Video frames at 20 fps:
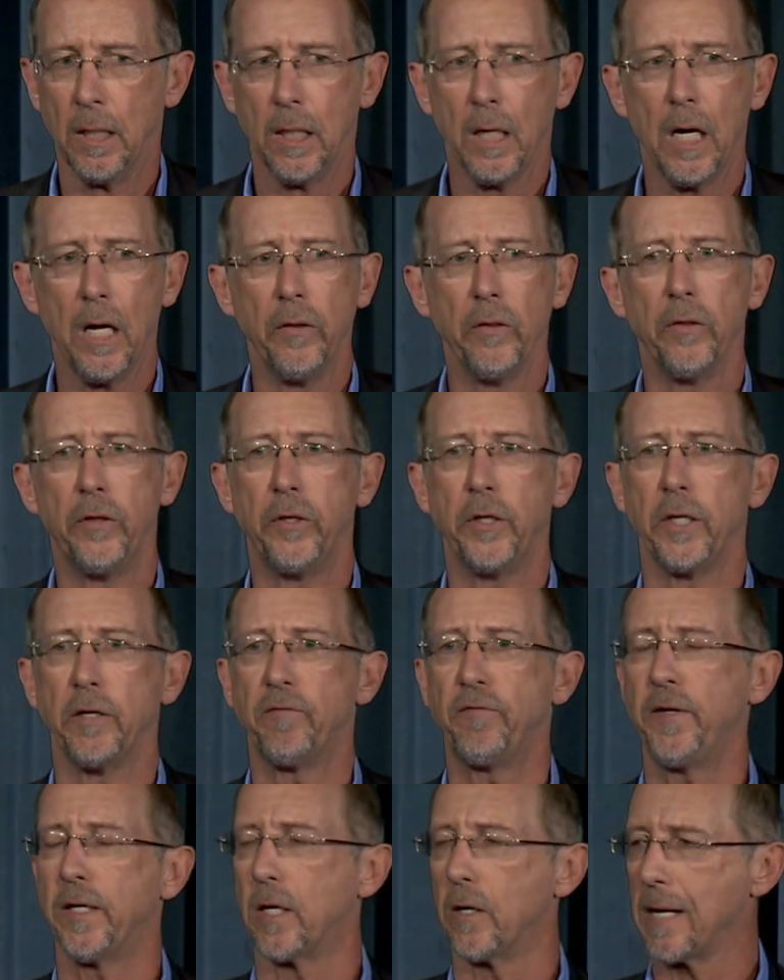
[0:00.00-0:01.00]
And the
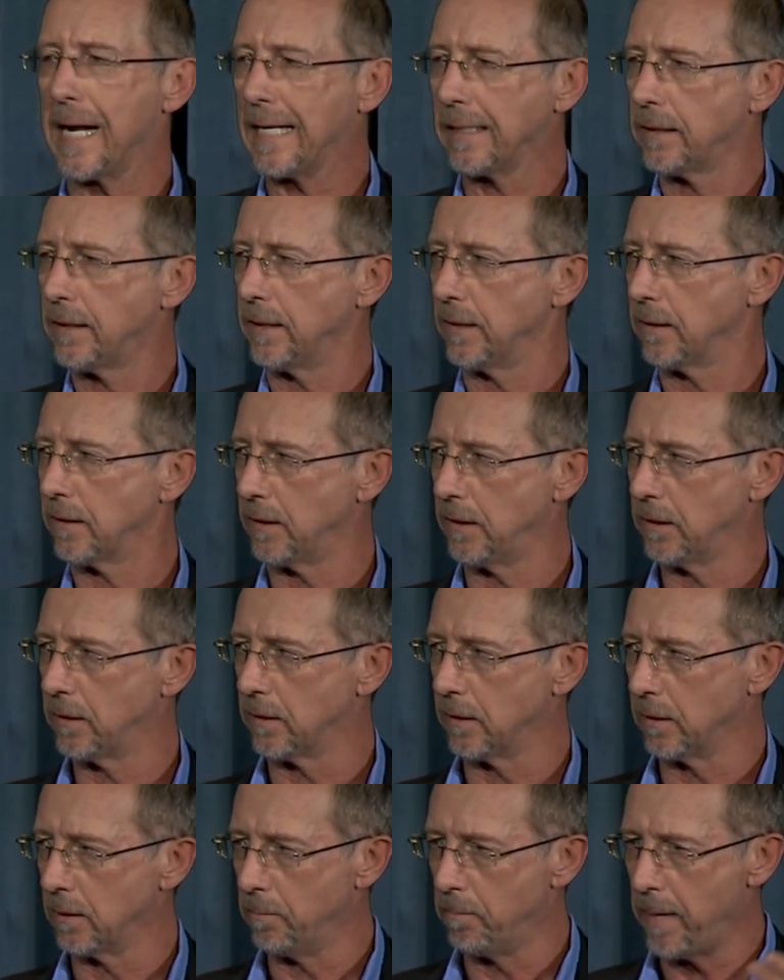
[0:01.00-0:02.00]
figurantes, these
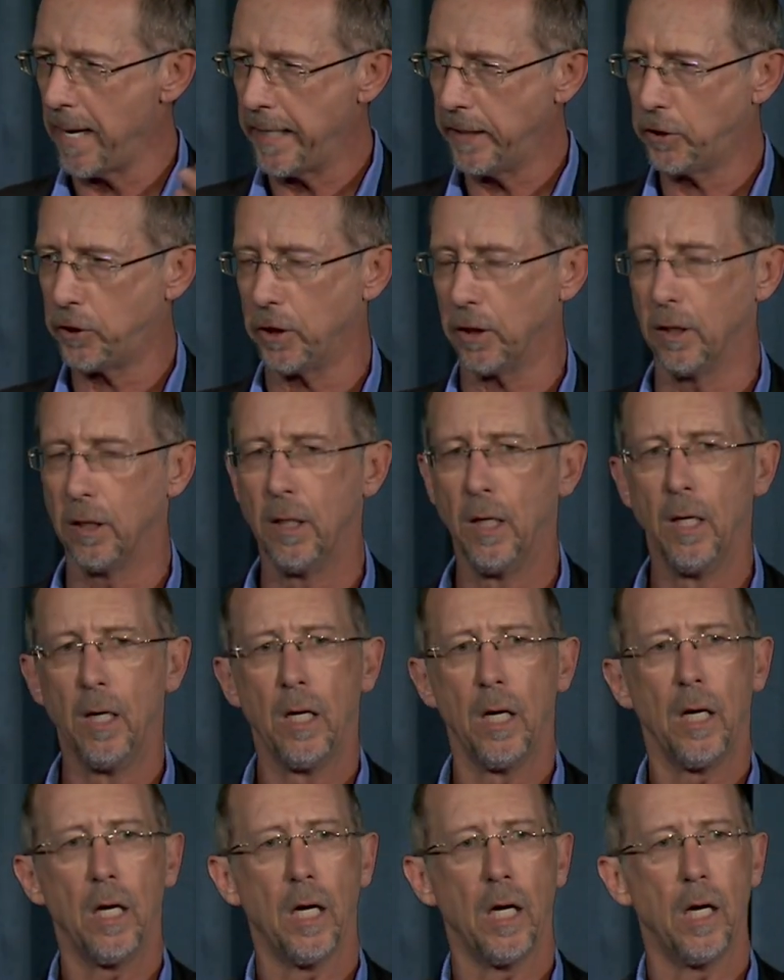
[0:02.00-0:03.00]
are the major
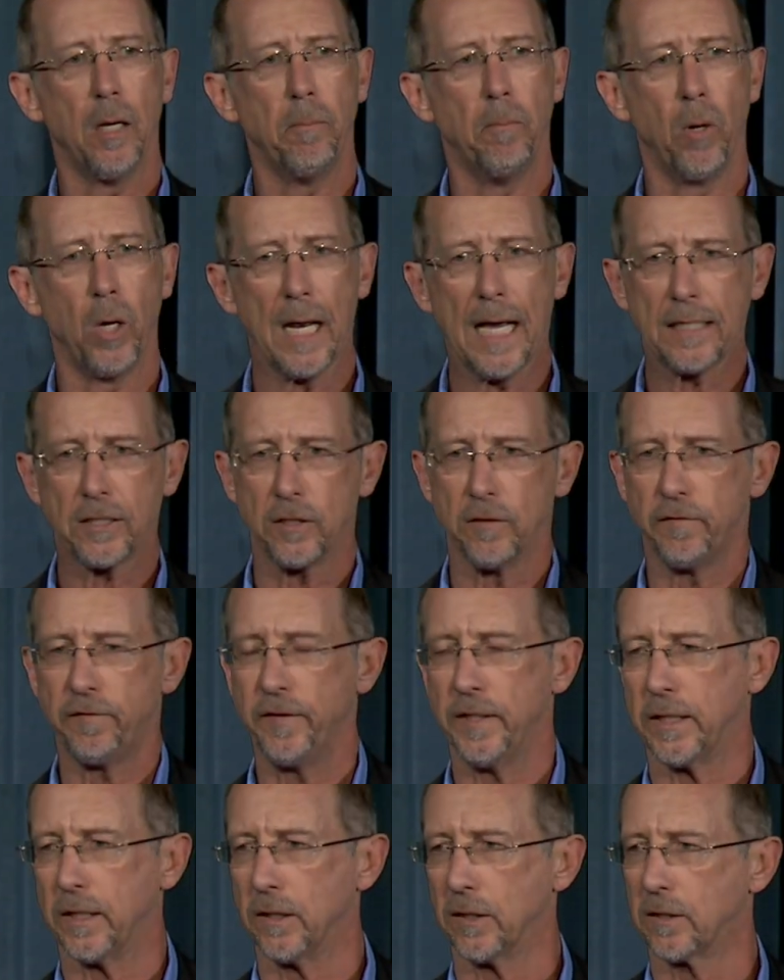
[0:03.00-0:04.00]
uh, mulatto
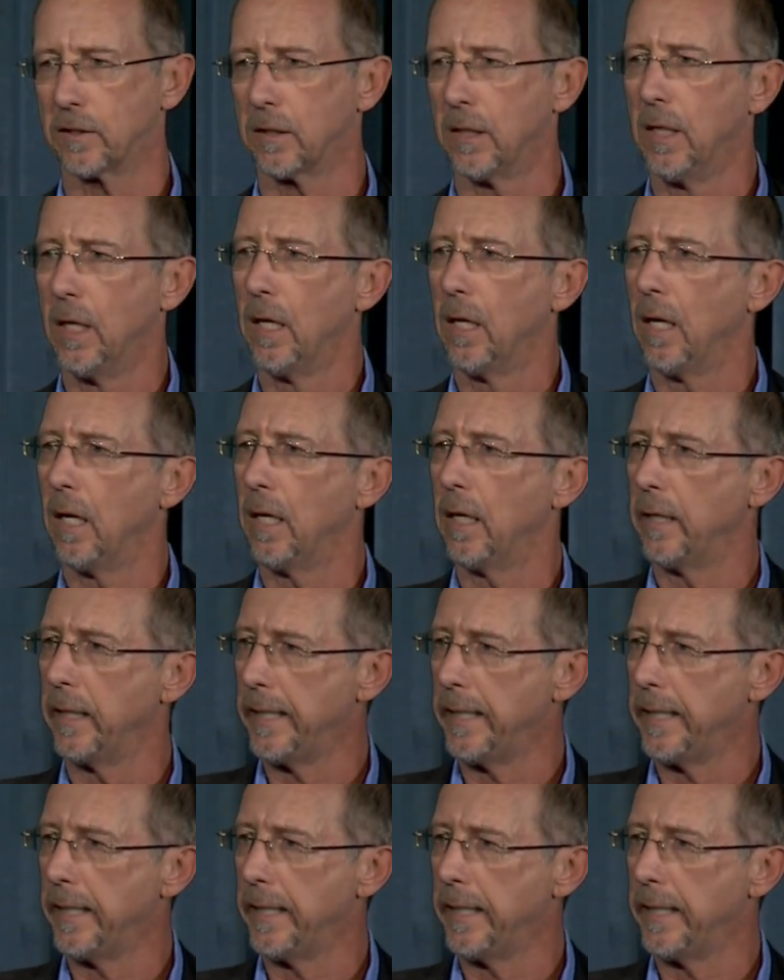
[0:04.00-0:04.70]
figures uh,